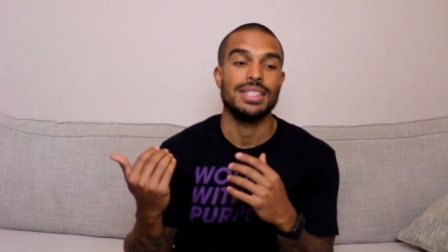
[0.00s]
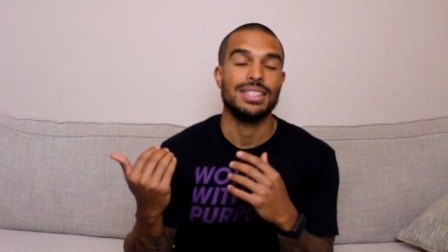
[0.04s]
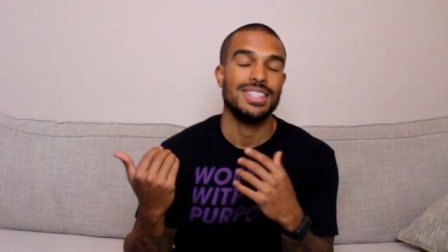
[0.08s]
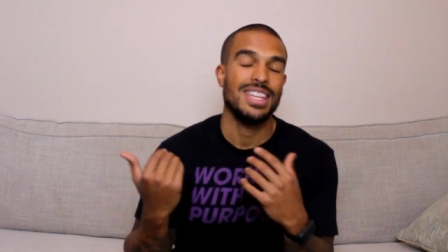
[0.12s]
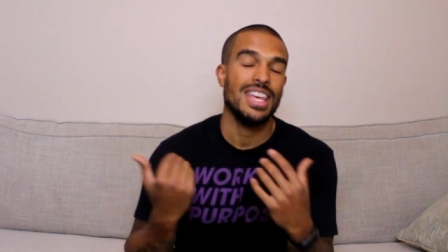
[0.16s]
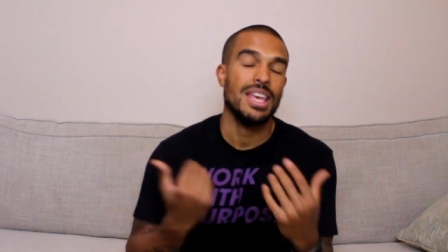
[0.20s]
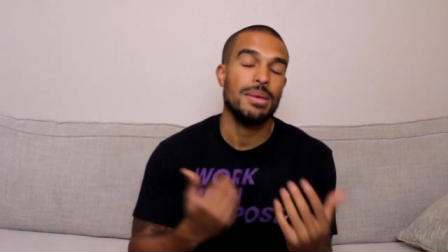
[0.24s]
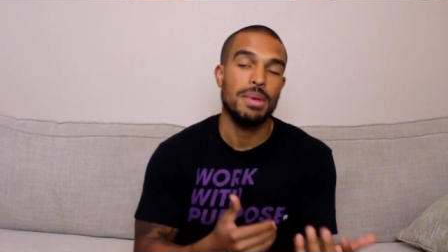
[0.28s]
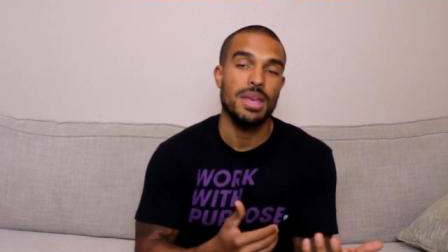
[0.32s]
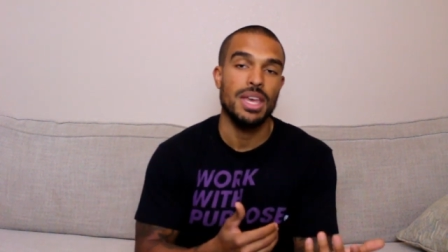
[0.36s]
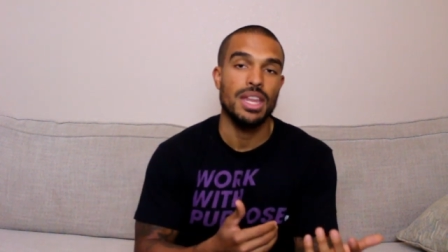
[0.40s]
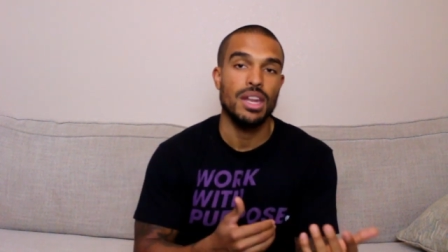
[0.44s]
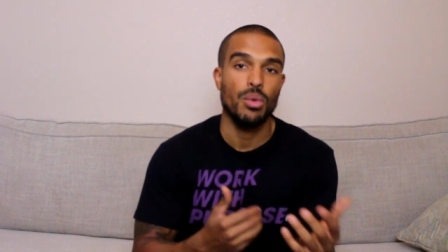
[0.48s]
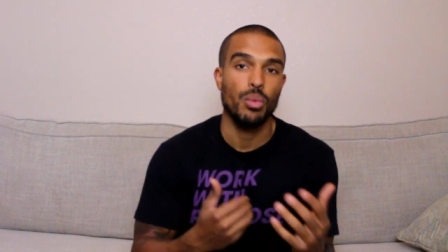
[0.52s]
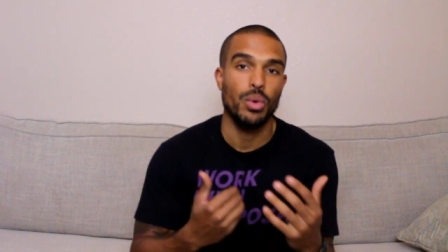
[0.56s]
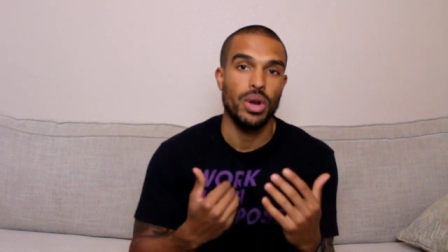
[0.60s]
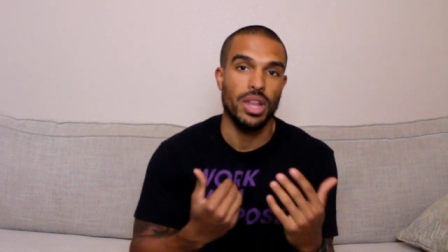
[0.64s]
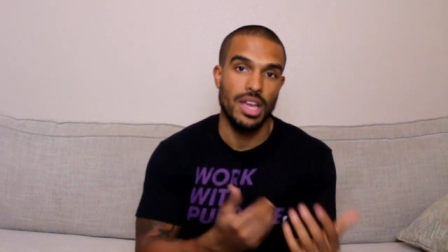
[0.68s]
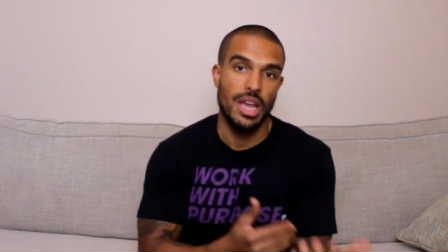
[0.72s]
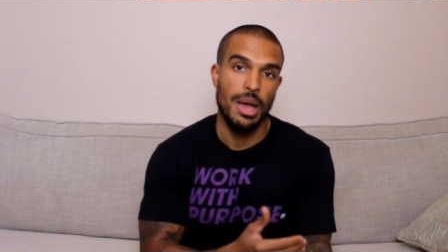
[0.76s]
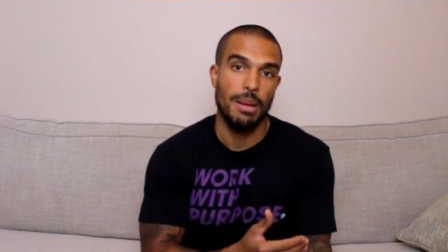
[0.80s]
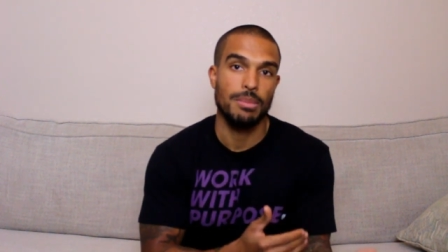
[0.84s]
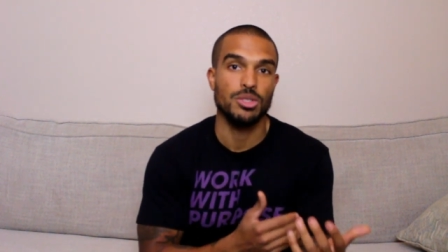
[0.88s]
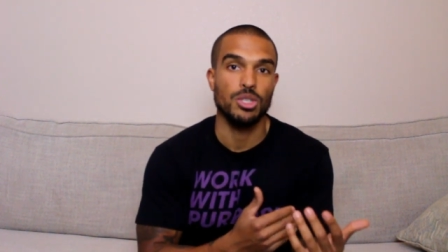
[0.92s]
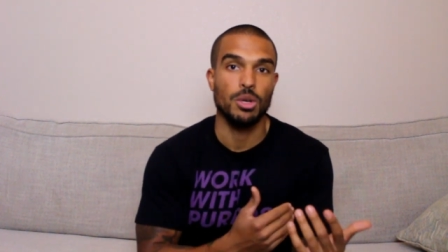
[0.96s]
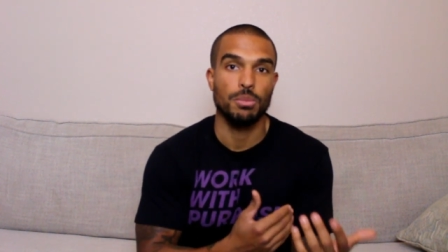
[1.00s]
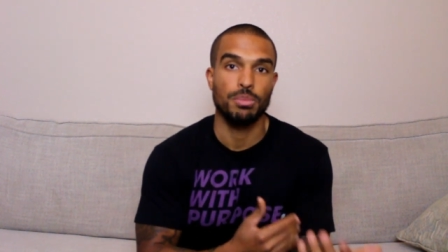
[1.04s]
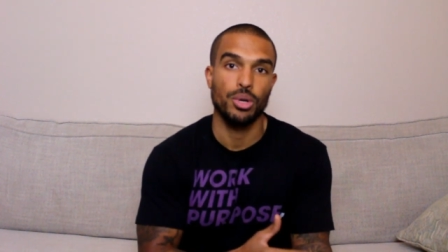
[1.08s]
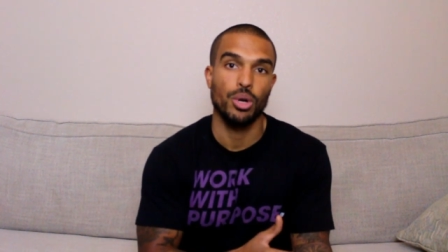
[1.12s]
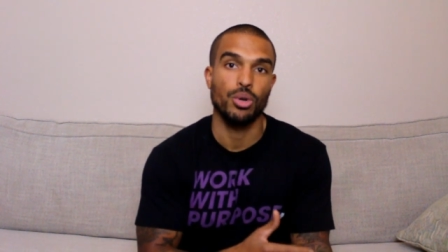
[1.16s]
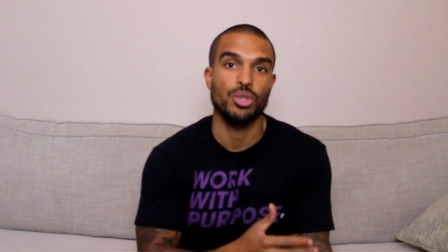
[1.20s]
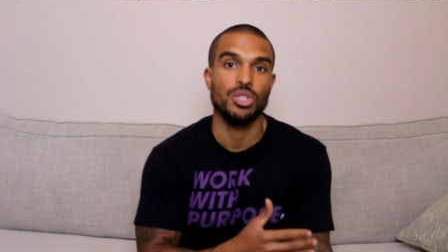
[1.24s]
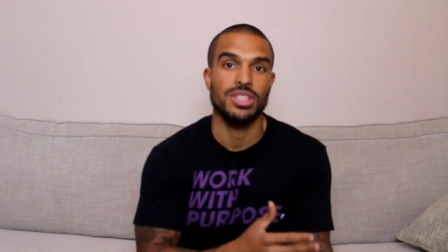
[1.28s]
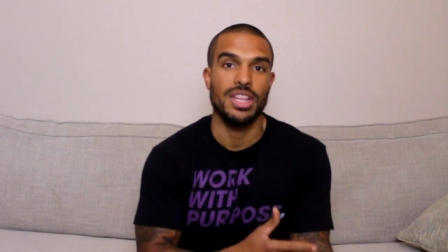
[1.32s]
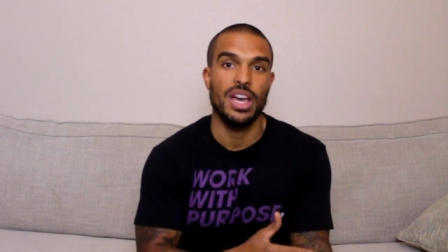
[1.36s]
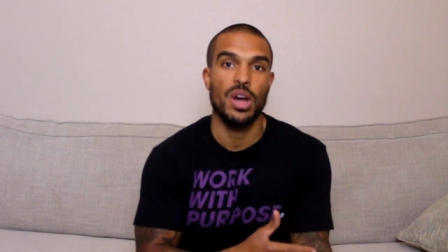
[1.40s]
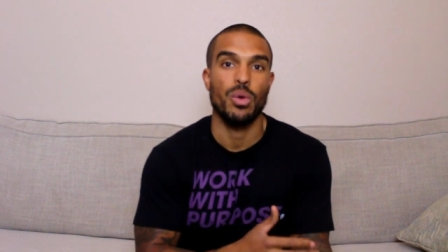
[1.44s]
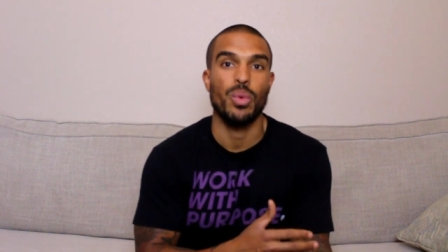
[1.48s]
timid when it comes to
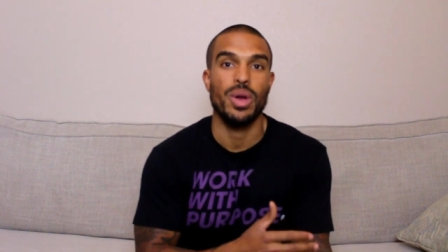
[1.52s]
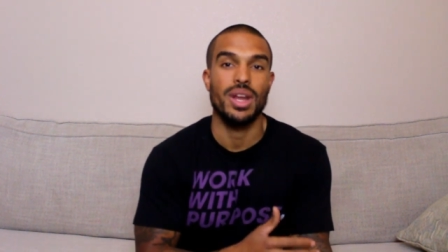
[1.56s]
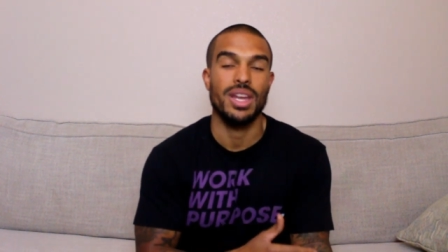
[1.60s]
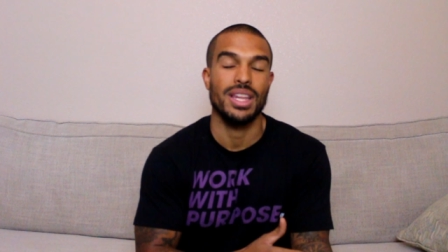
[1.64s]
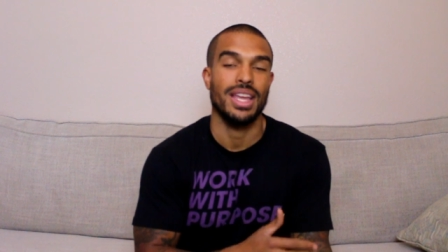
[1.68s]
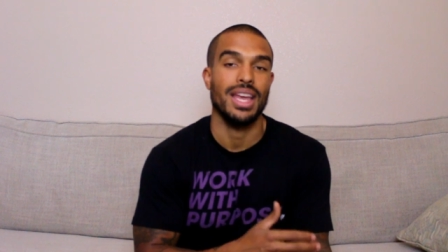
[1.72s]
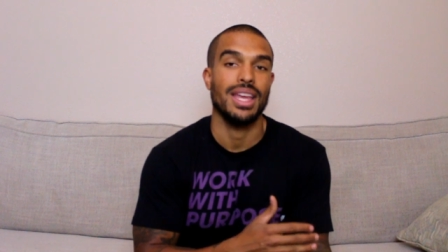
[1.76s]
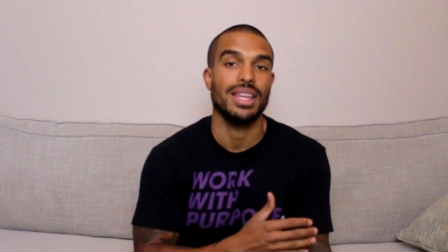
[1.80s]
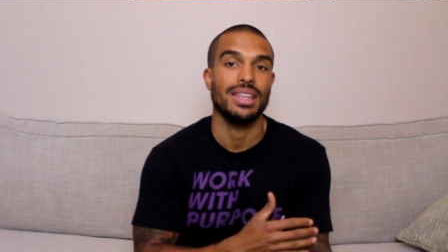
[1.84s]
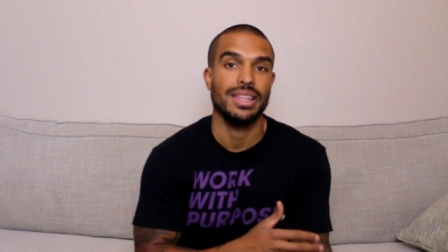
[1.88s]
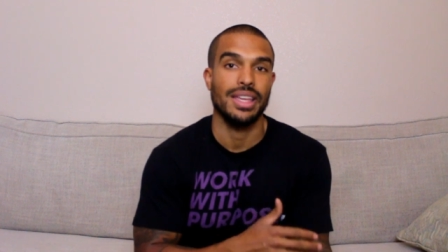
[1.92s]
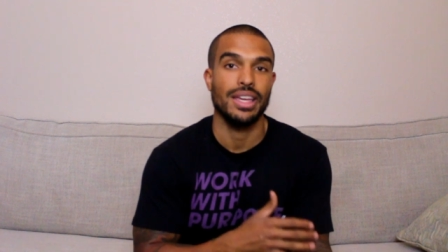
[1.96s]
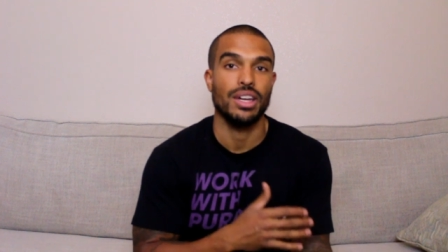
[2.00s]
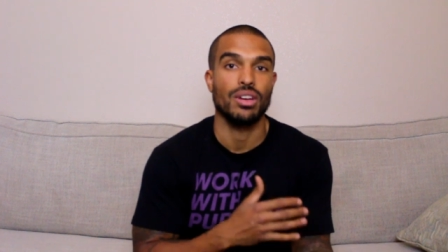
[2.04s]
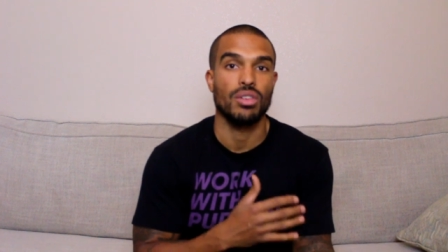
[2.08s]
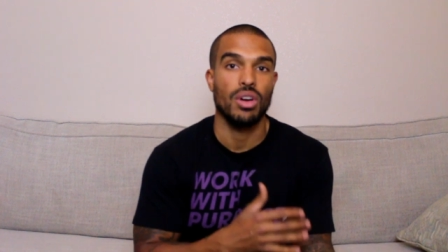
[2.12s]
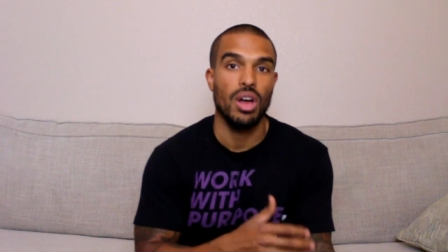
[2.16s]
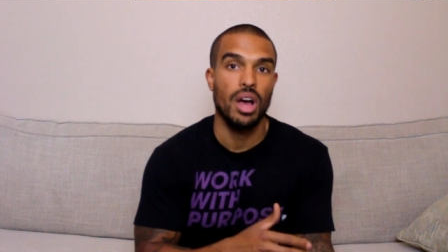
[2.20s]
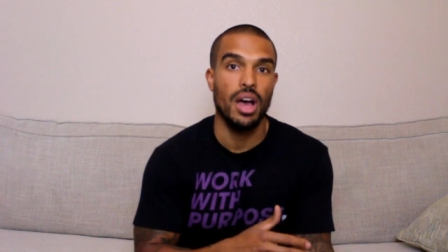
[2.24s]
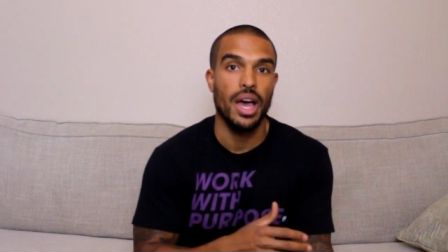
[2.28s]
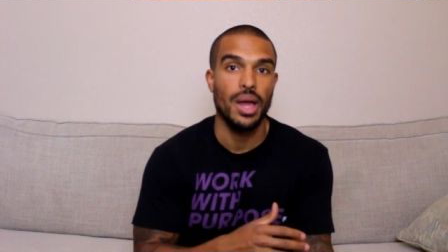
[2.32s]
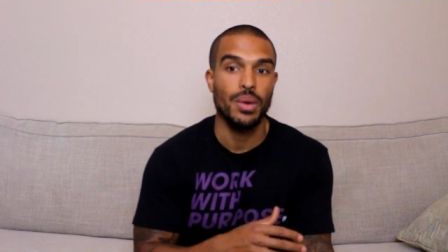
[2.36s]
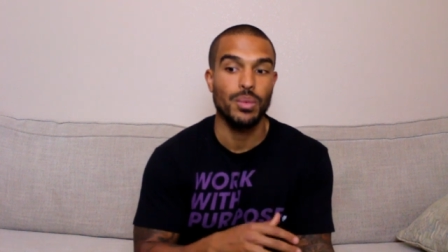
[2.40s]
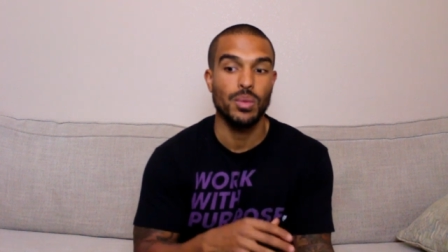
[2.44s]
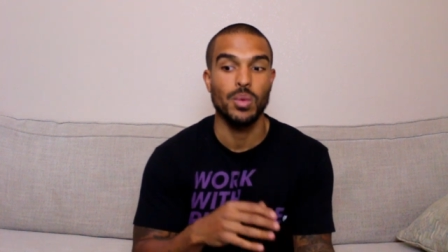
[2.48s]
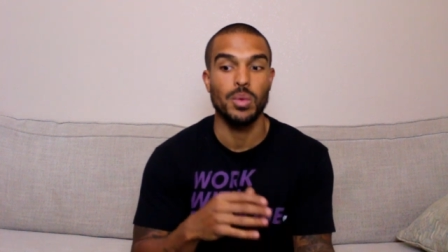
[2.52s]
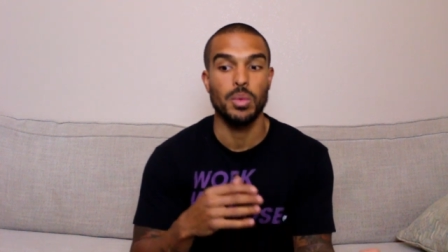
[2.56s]
approaching that weight again later on,